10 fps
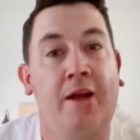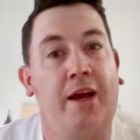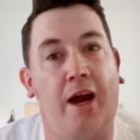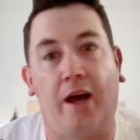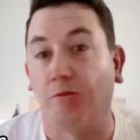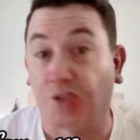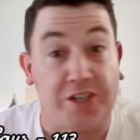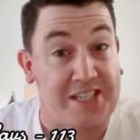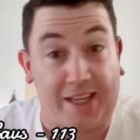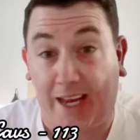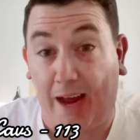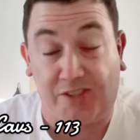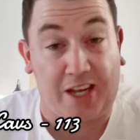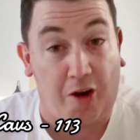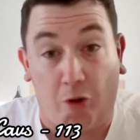It was good to see the Cavs
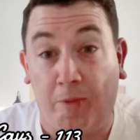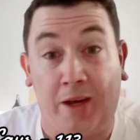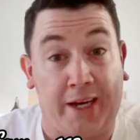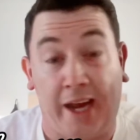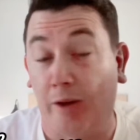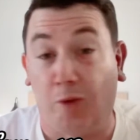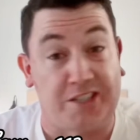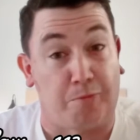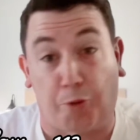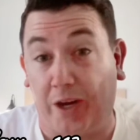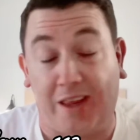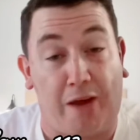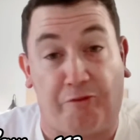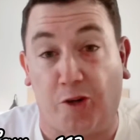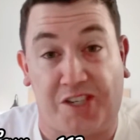get home. Again, it wasn't pretty. That
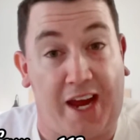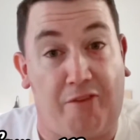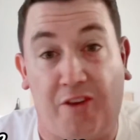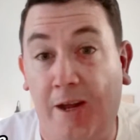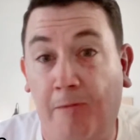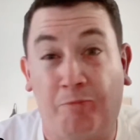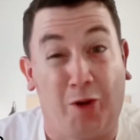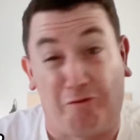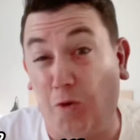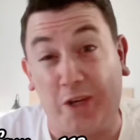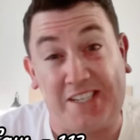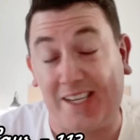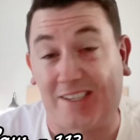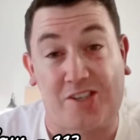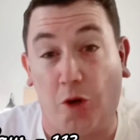first half,
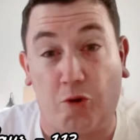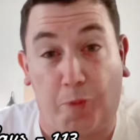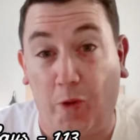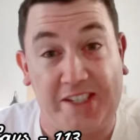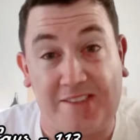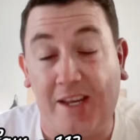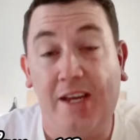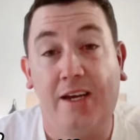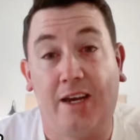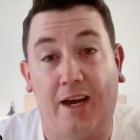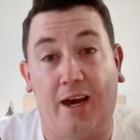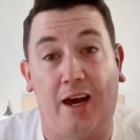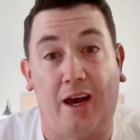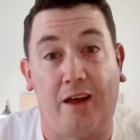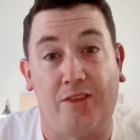46 total points.
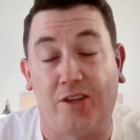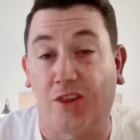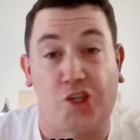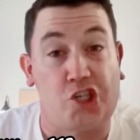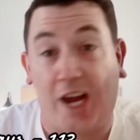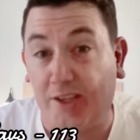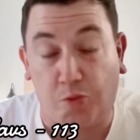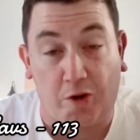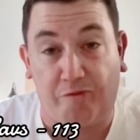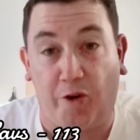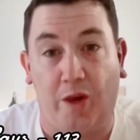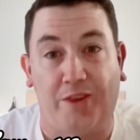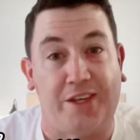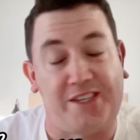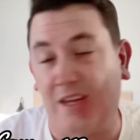The shots weren't falling.
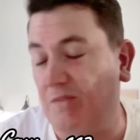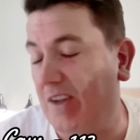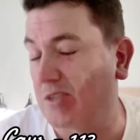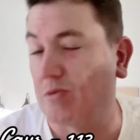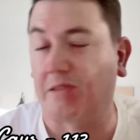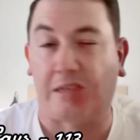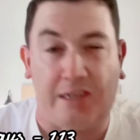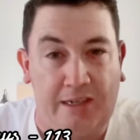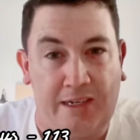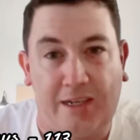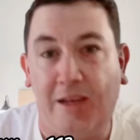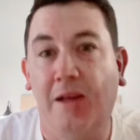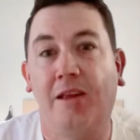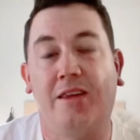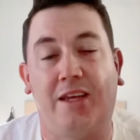The defense was
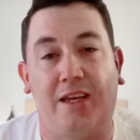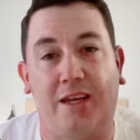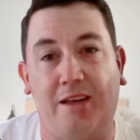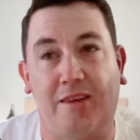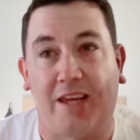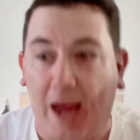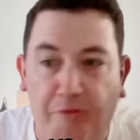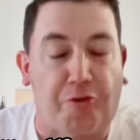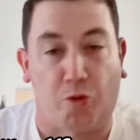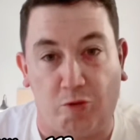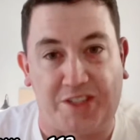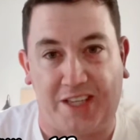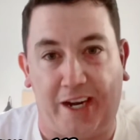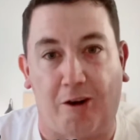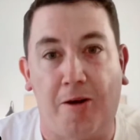the effort was
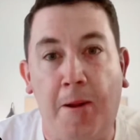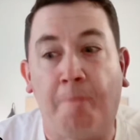there.